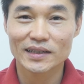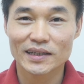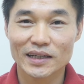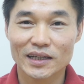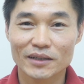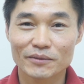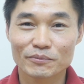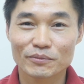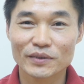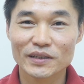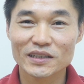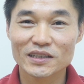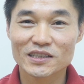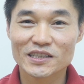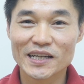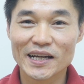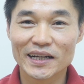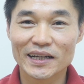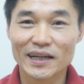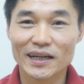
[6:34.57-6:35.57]
And please
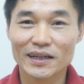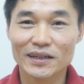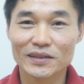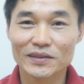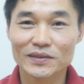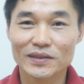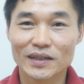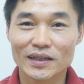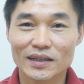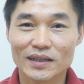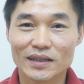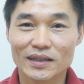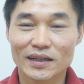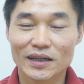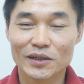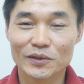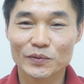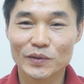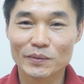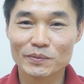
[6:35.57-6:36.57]
check out
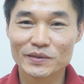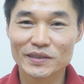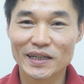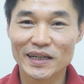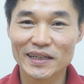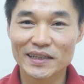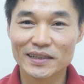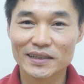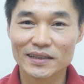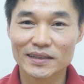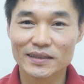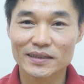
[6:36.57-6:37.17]
our website